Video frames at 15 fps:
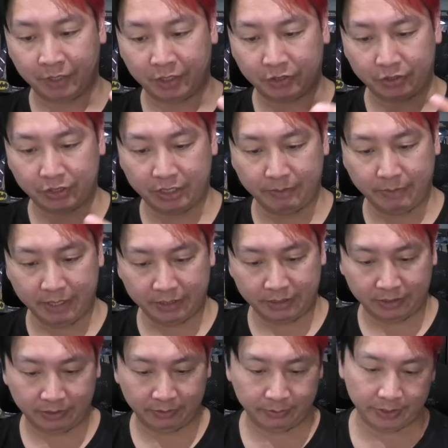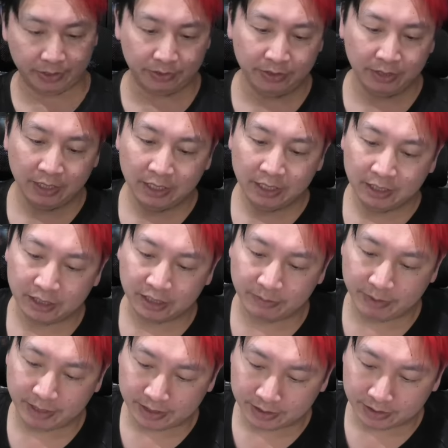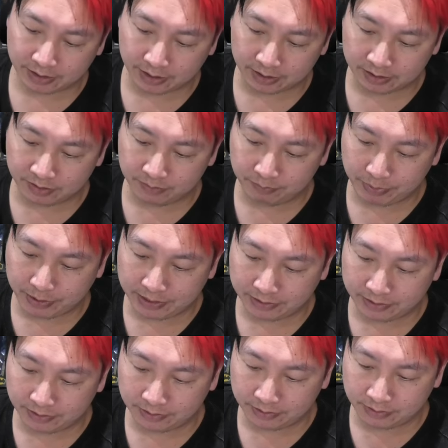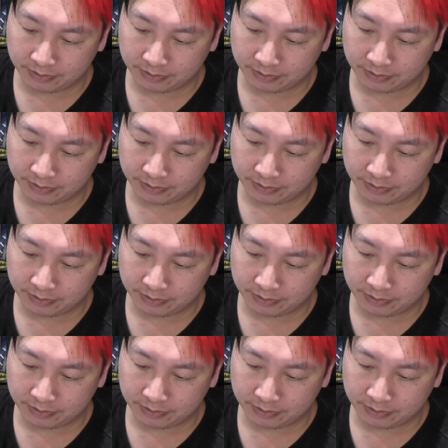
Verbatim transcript: So she makes, here we go, she makes custom painted